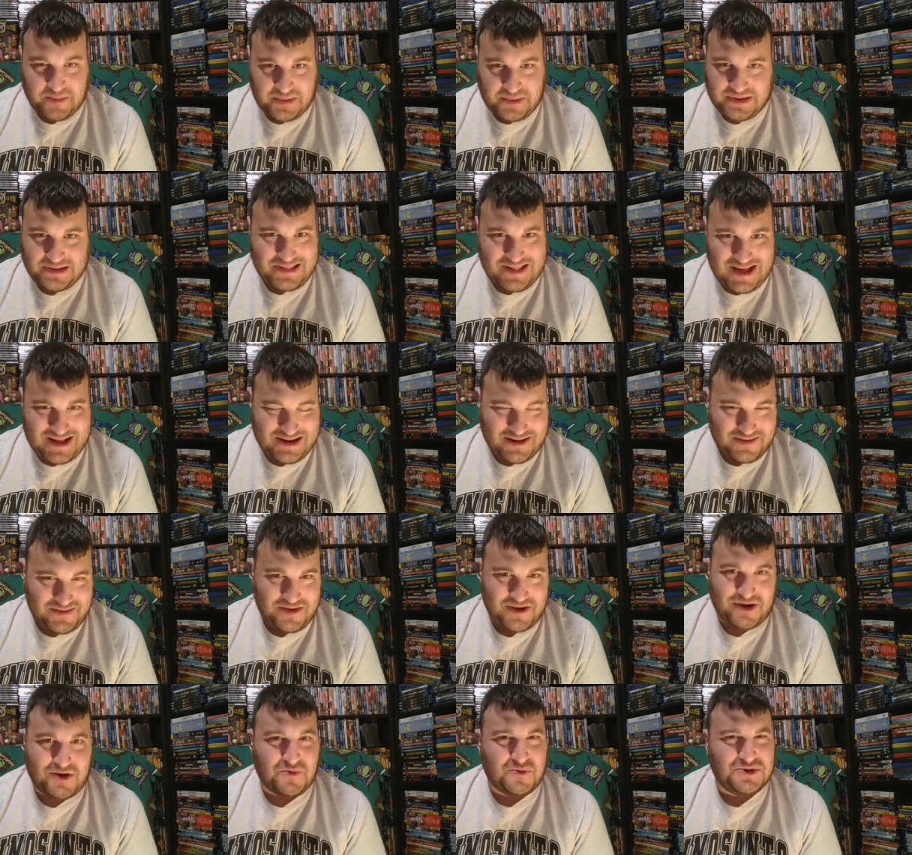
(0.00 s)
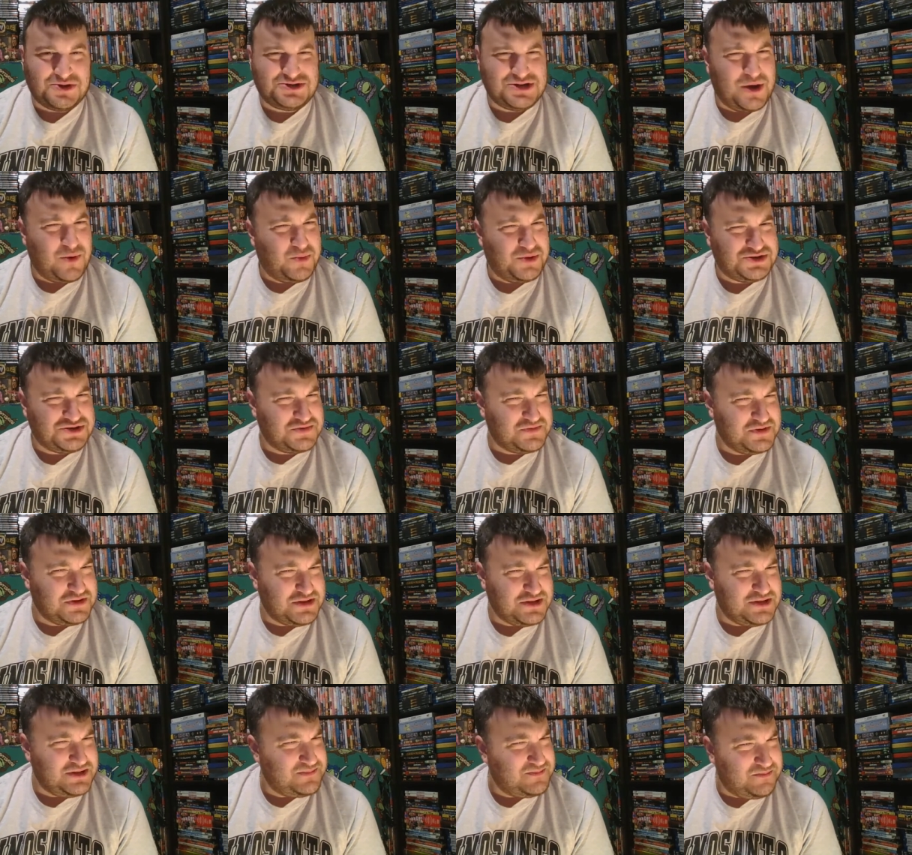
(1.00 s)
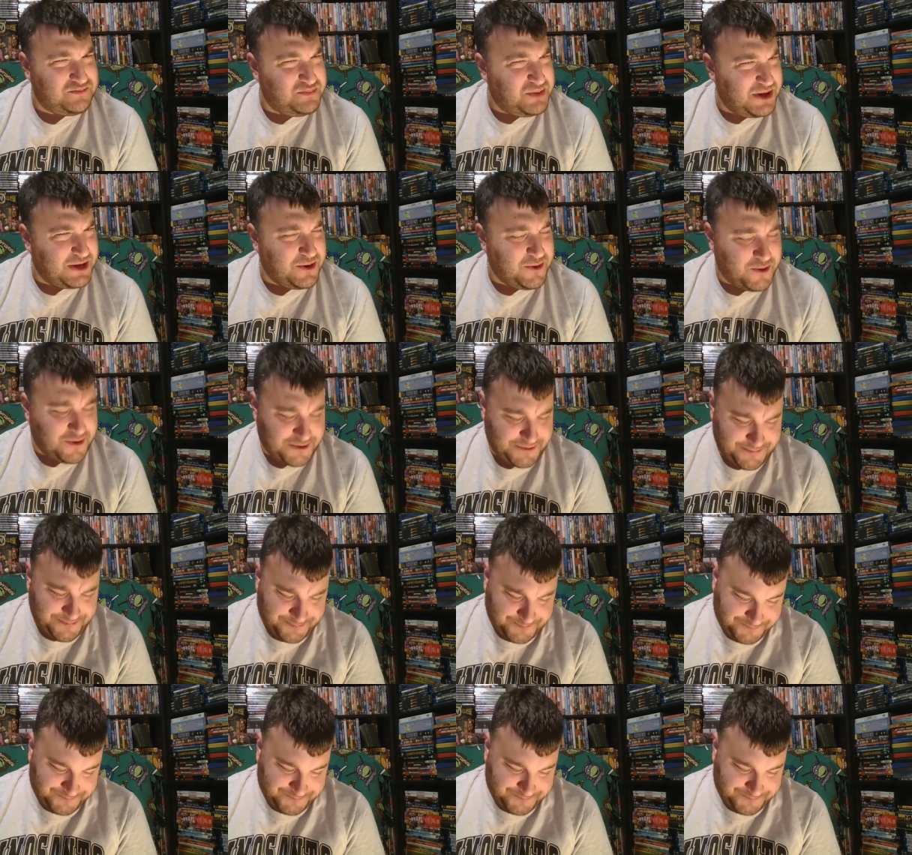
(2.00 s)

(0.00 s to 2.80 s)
bit of that in there, which I wasn't really big on.